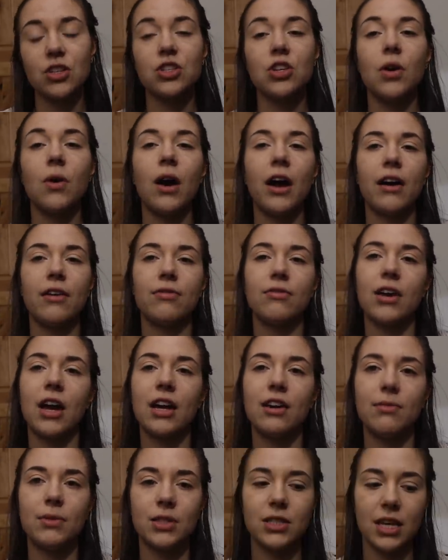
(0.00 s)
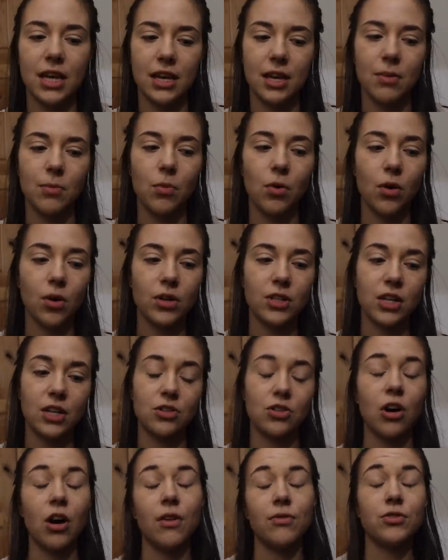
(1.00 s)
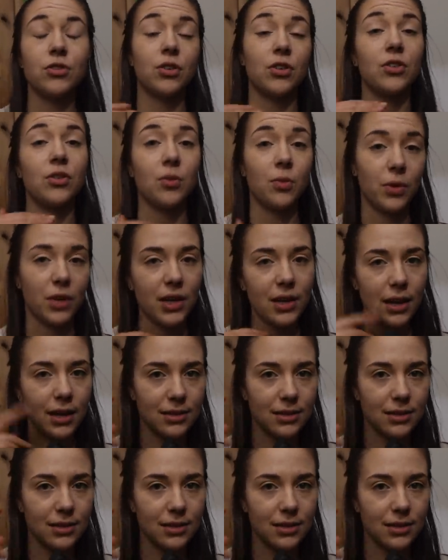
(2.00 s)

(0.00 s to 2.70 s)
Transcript: So I've kind of been taking more days off during the week